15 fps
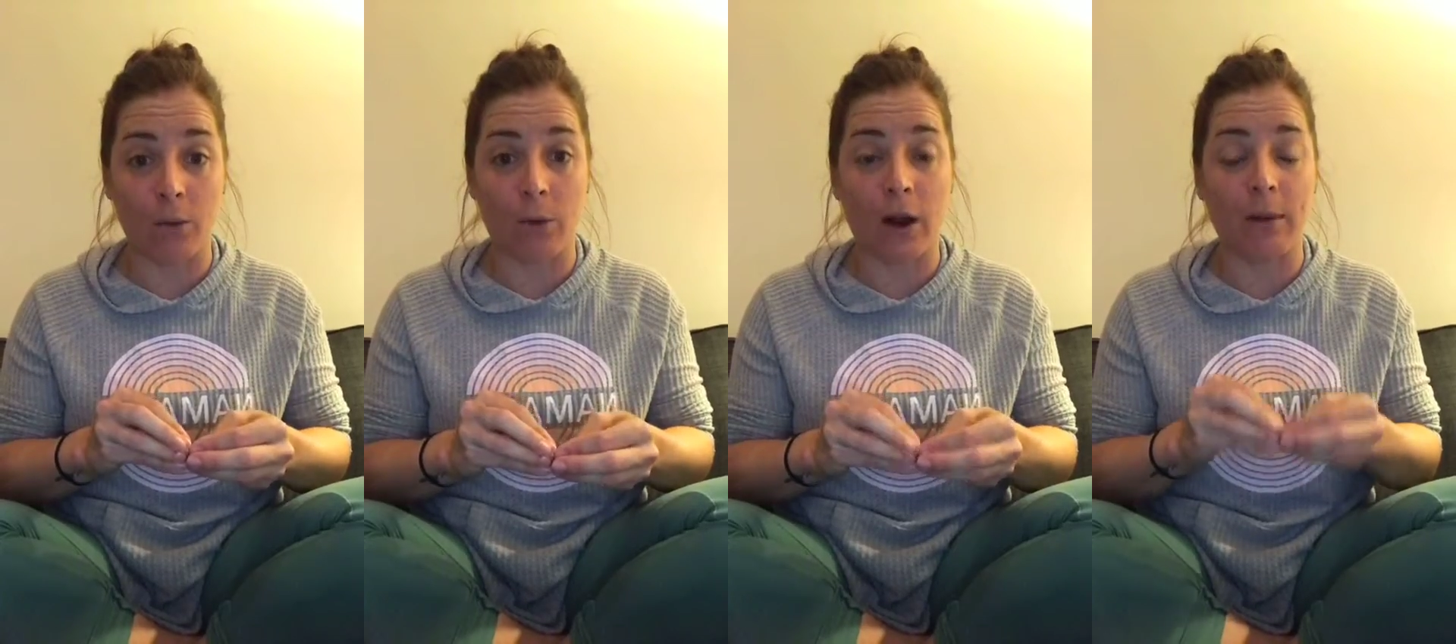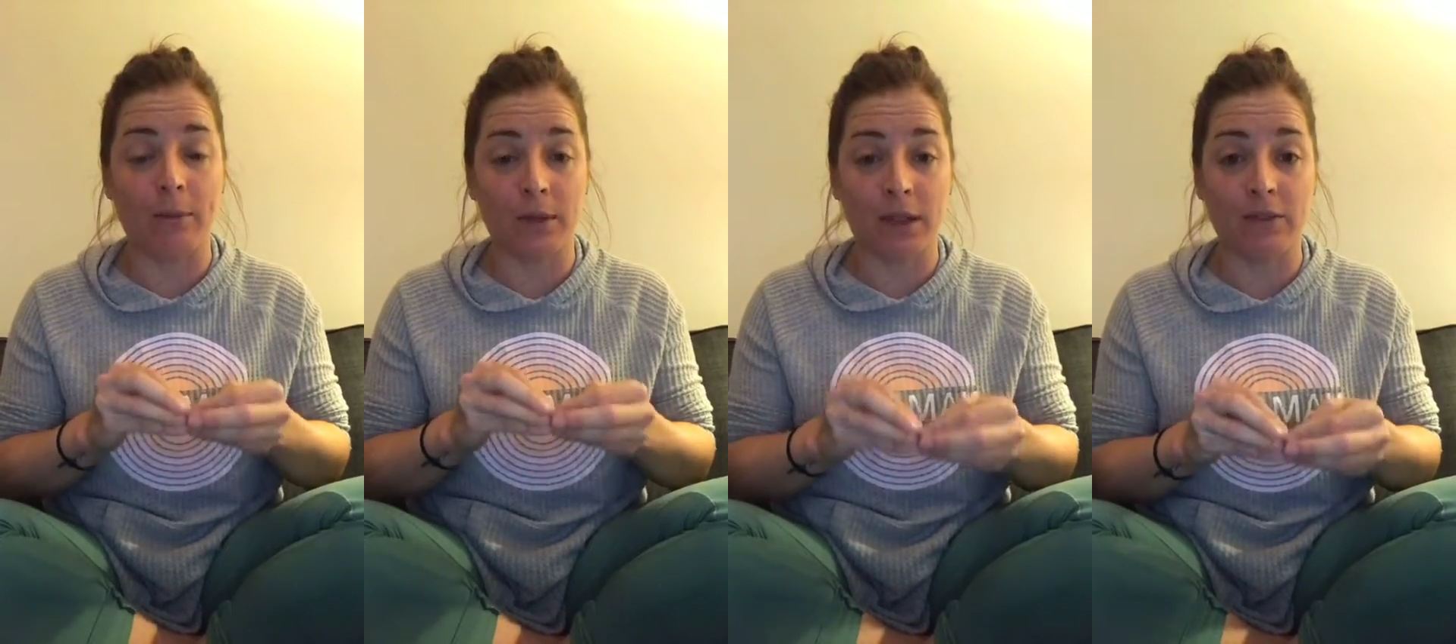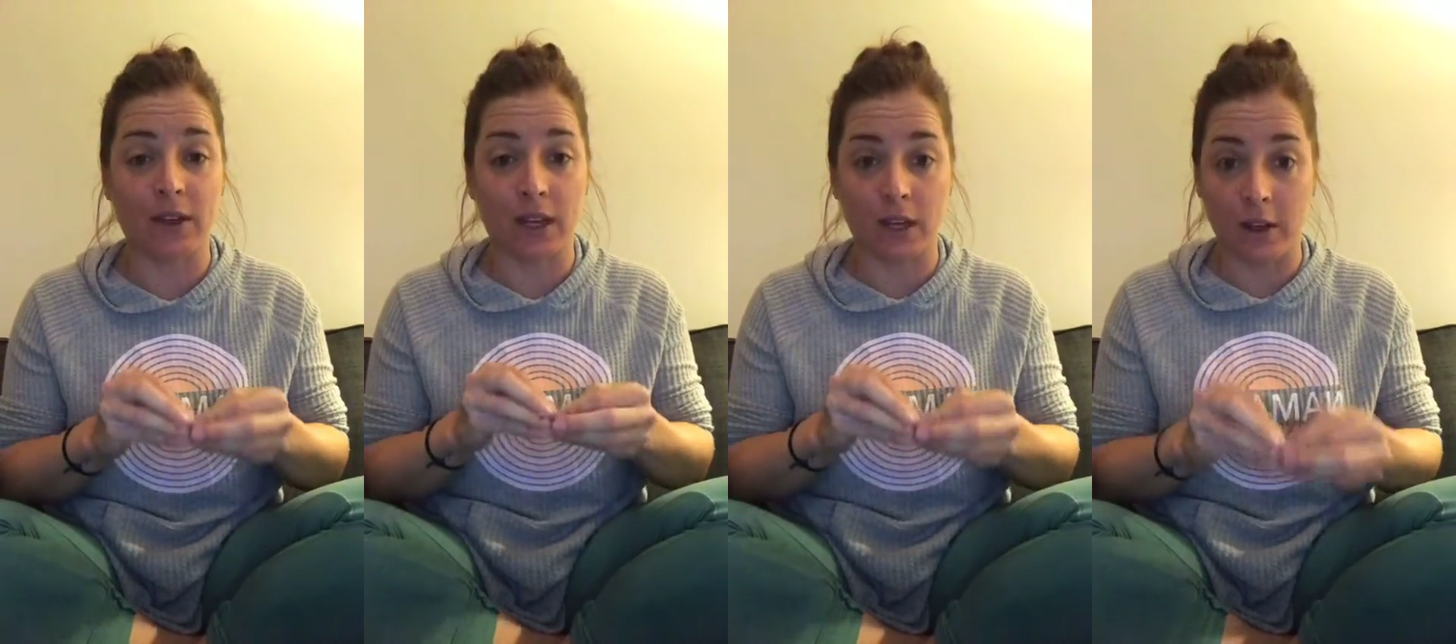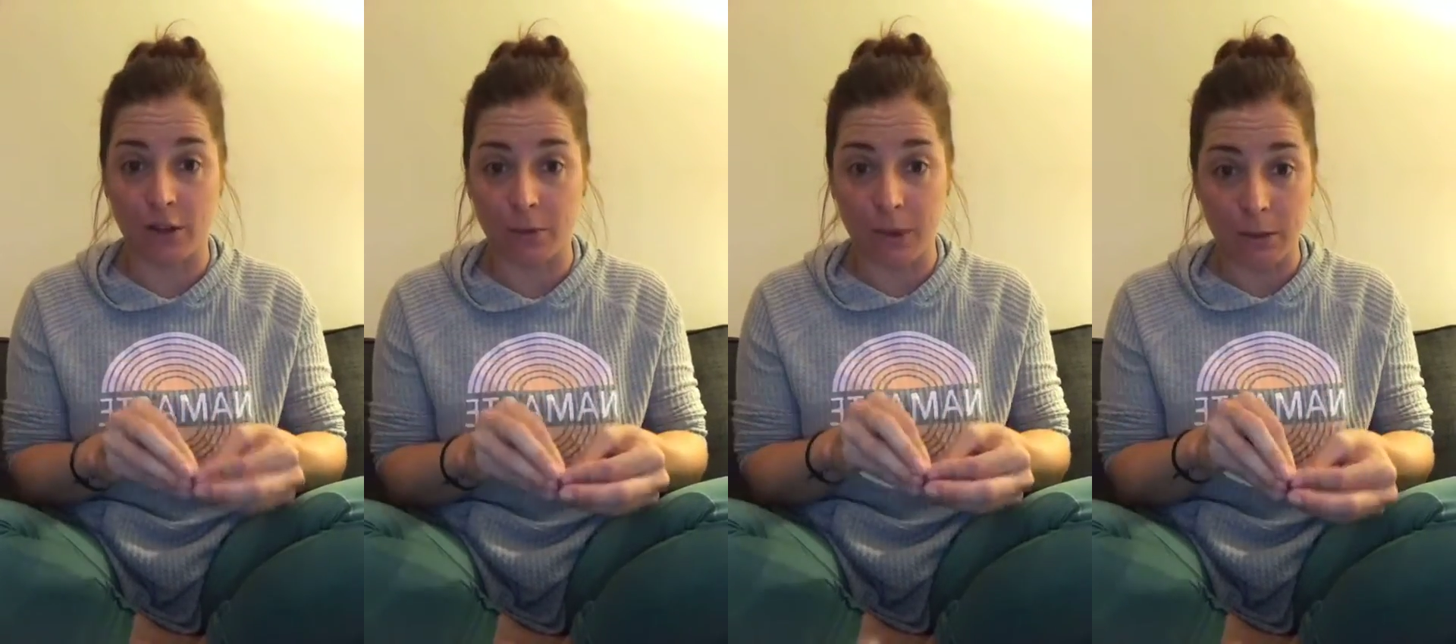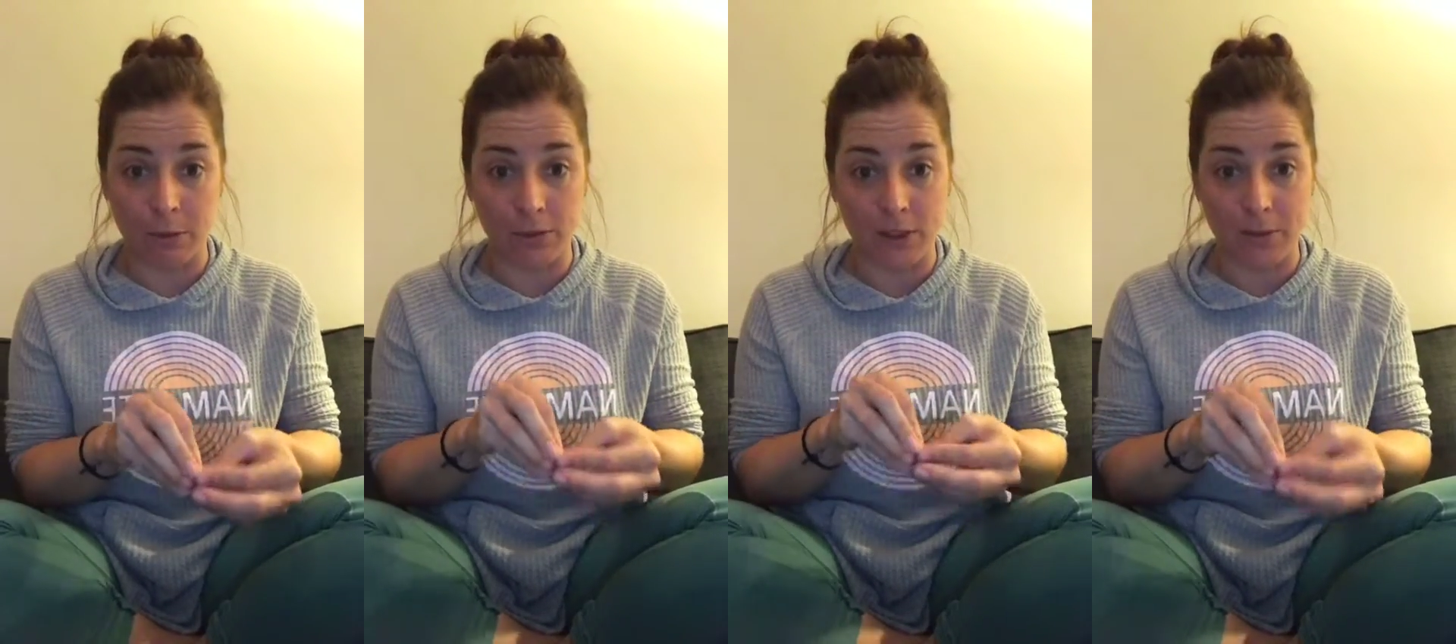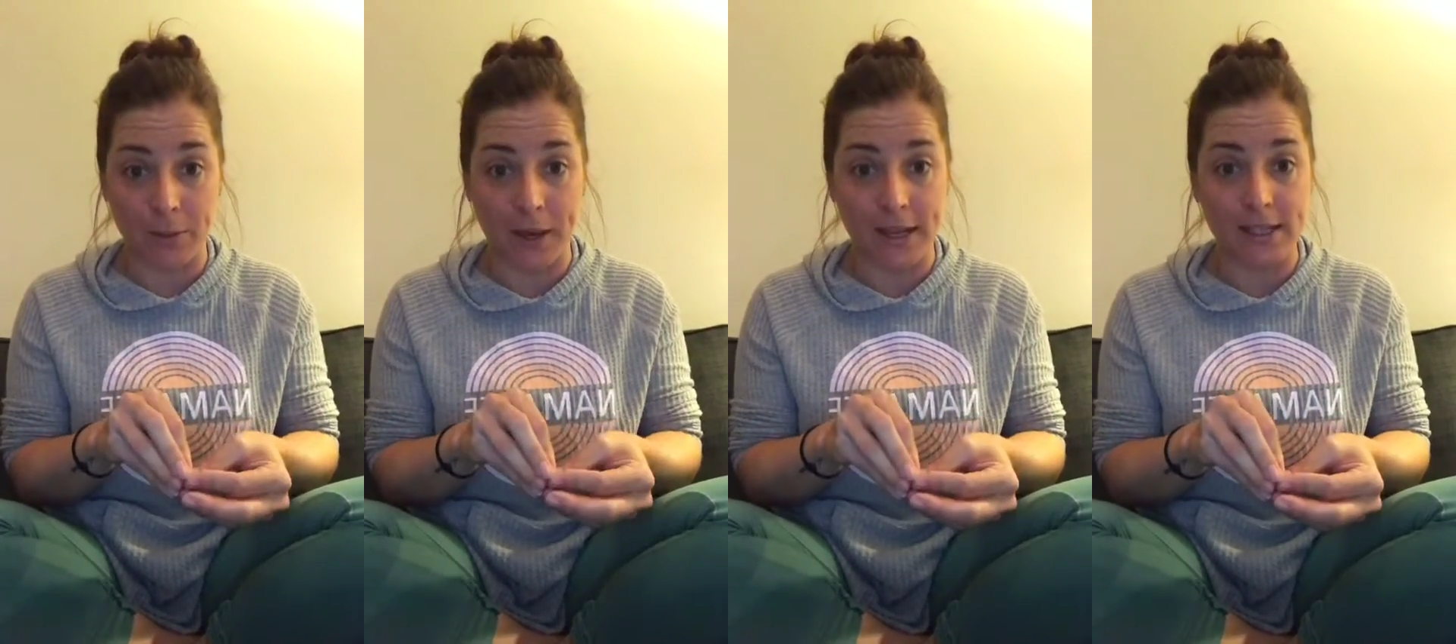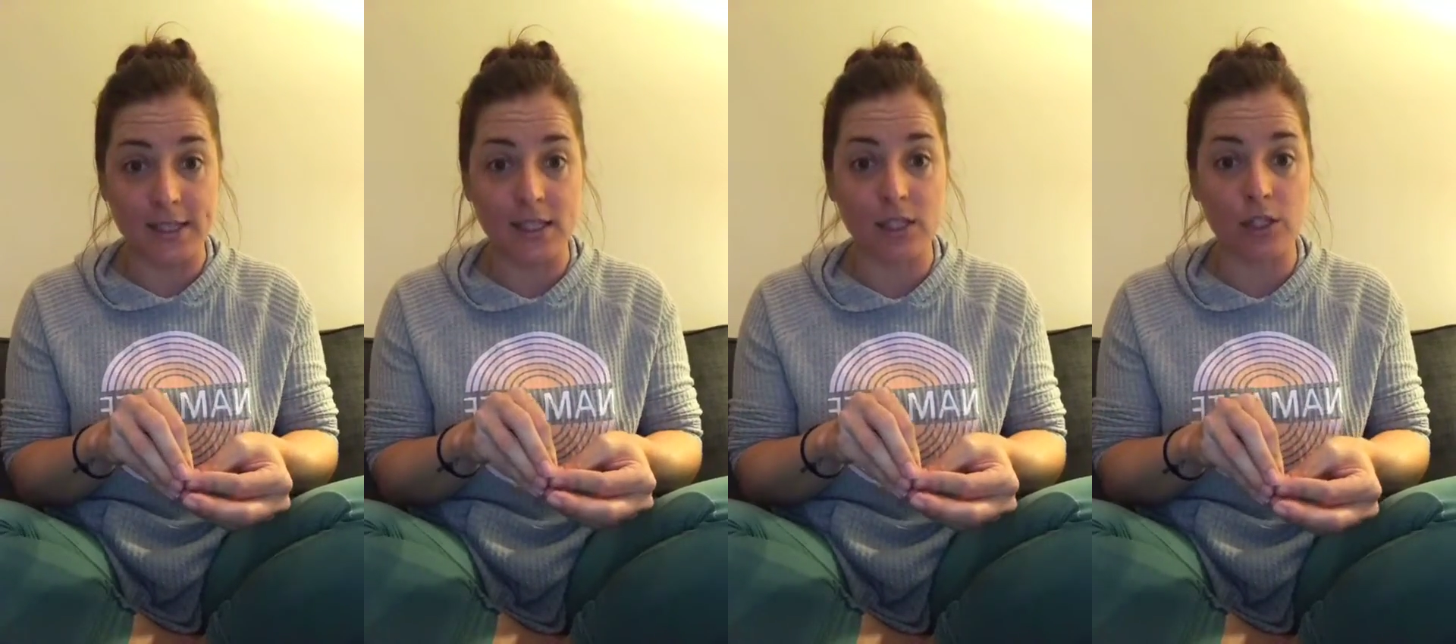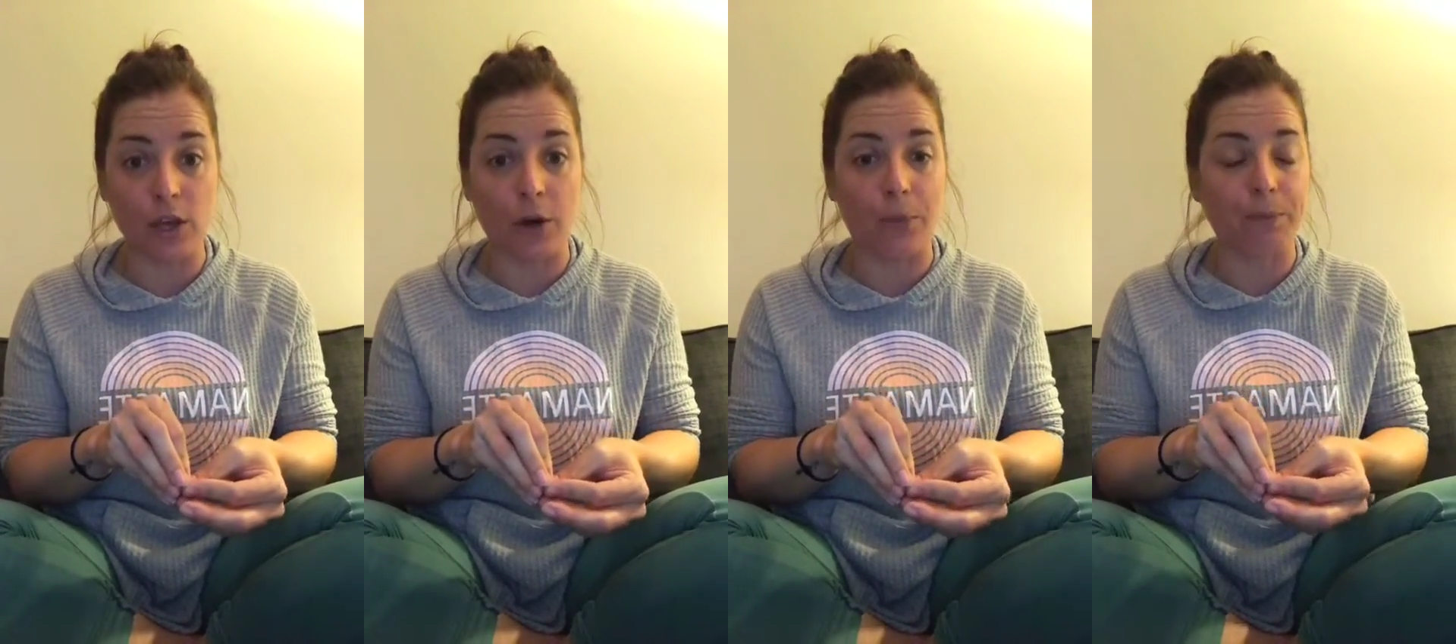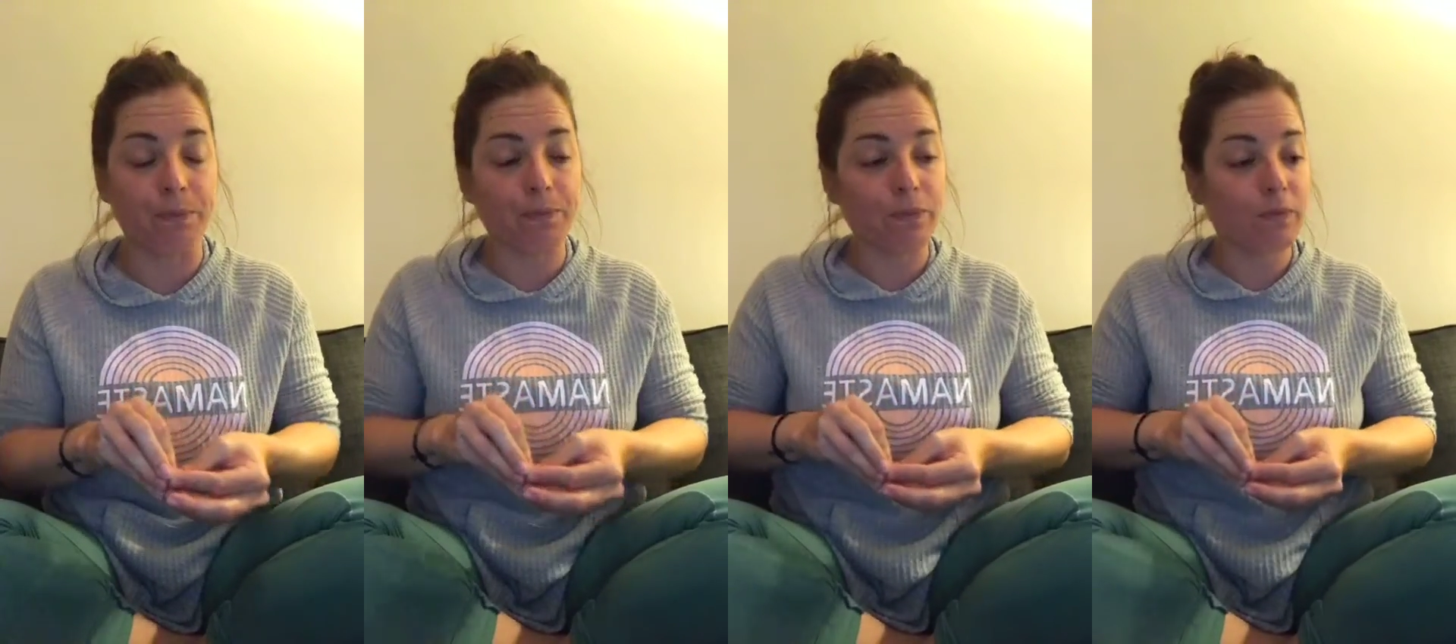where I'm living in other people's space. So